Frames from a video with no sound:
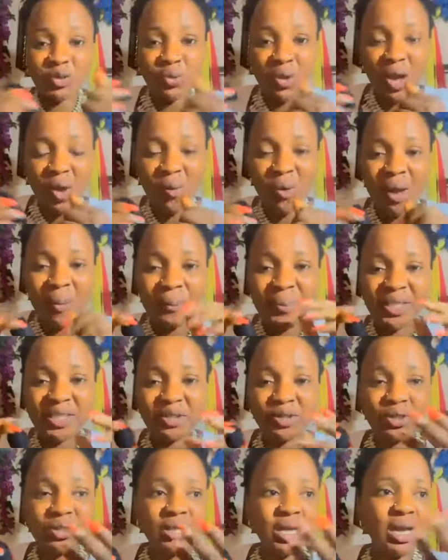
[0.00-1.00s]
it well,
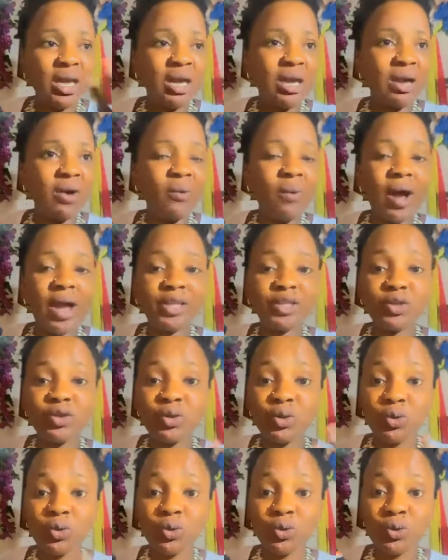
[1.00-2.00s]
mix it white
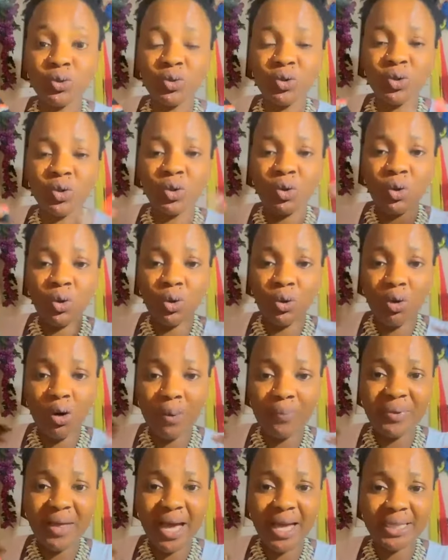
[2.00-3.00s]
nzu,
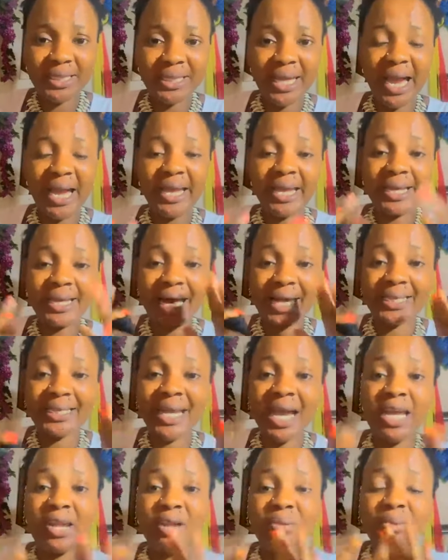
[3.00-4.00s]
rub that child. That
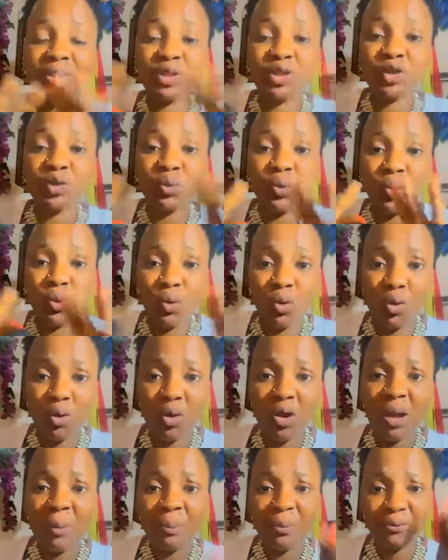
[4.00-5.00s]
child, the measles will
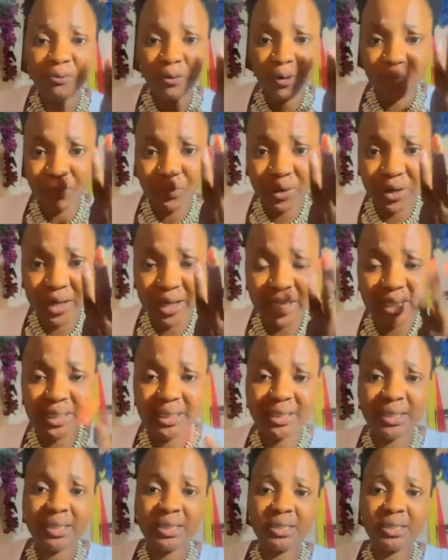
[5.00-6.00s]
go before 3 days.